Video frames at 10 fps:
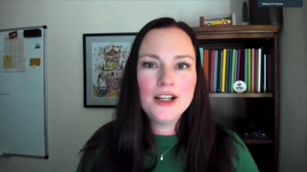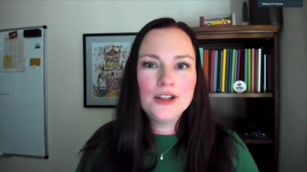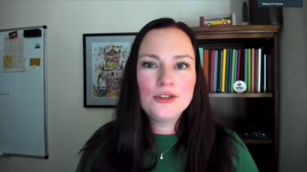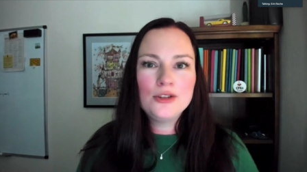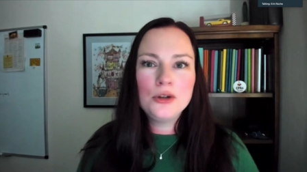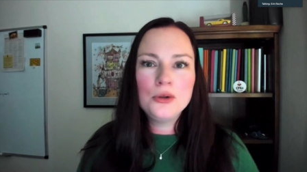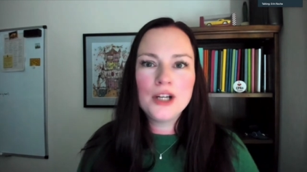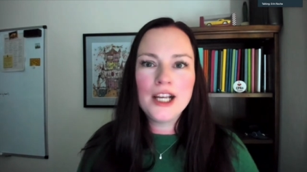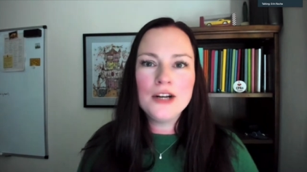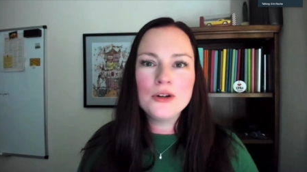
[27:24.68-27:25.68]
So
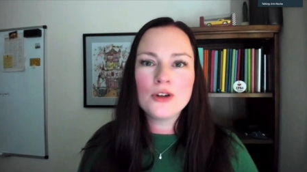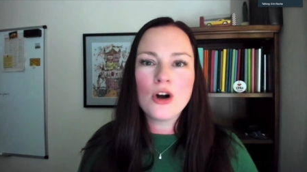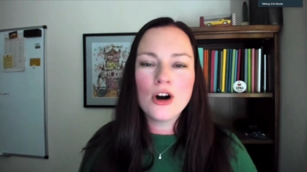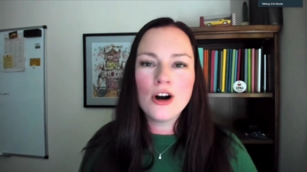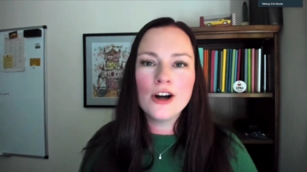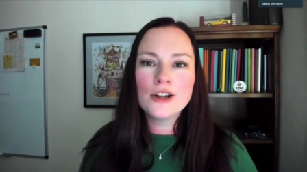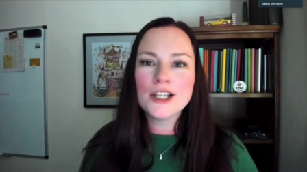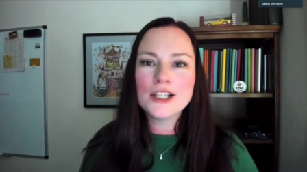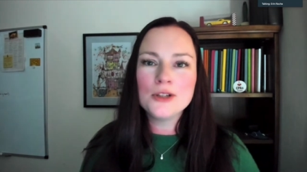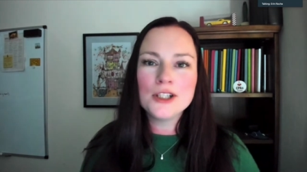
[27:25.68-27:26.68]
I know it's hard,
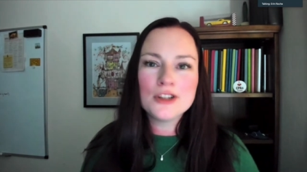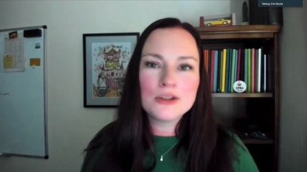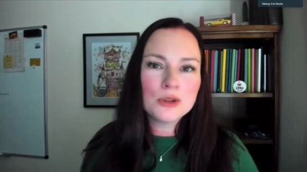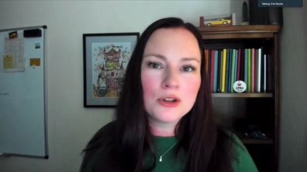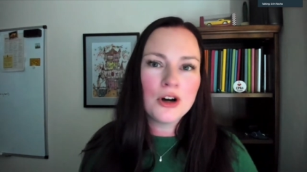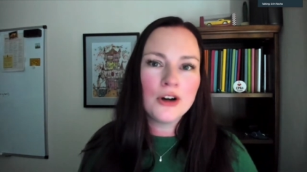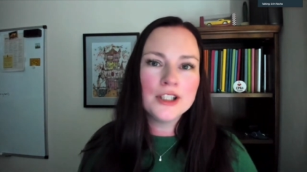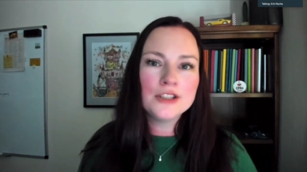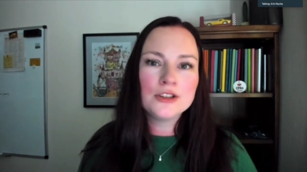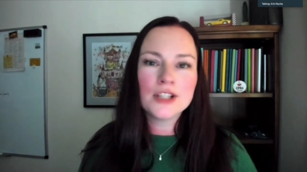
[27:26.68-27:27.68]
you get done with
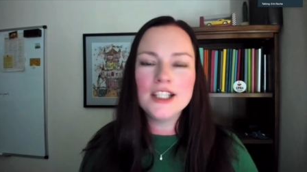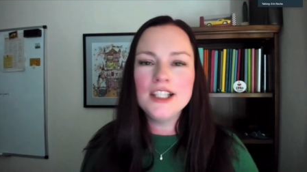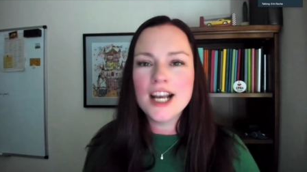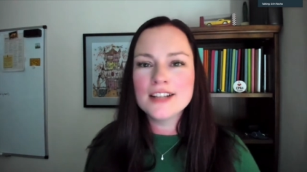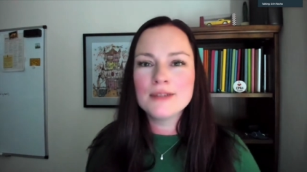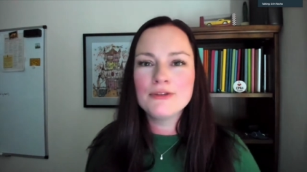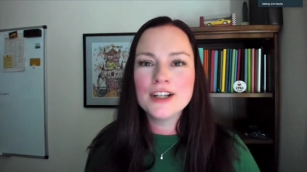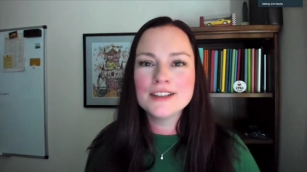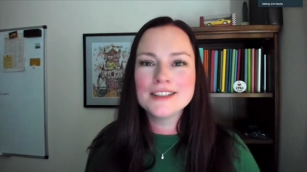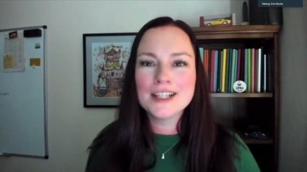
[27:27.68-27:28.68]
college and you're yes, I'm
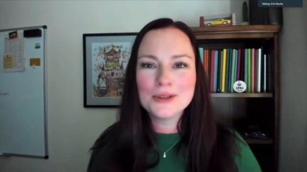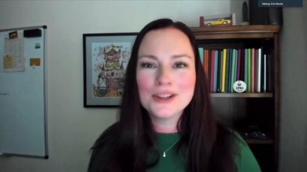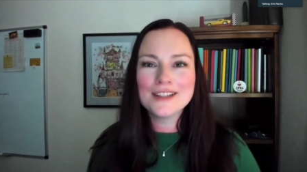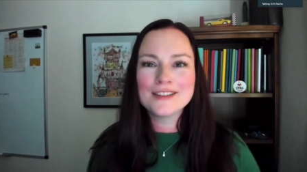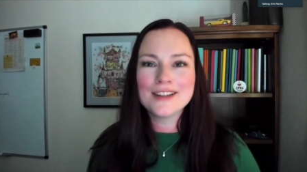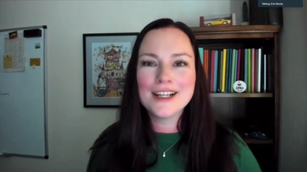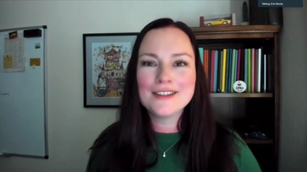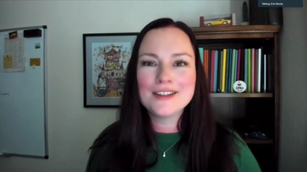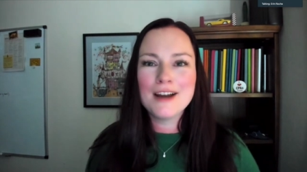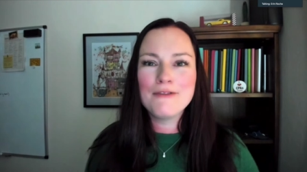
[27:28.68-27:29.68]
finally done with this. It's
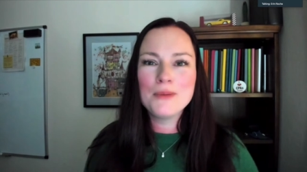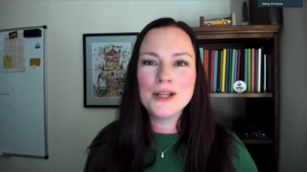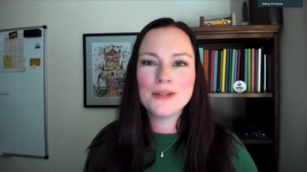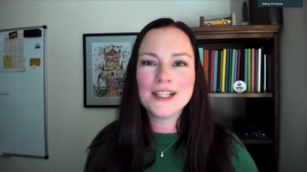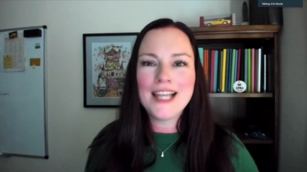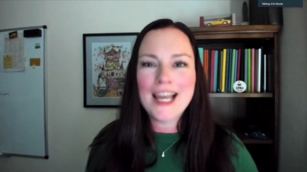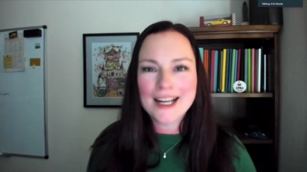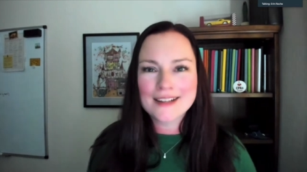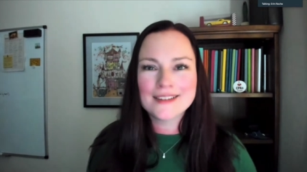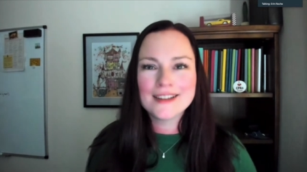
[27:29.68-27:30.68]
time for me to
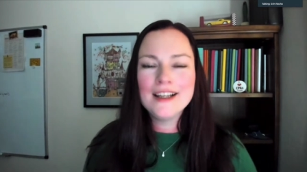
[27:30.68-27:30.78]
relax.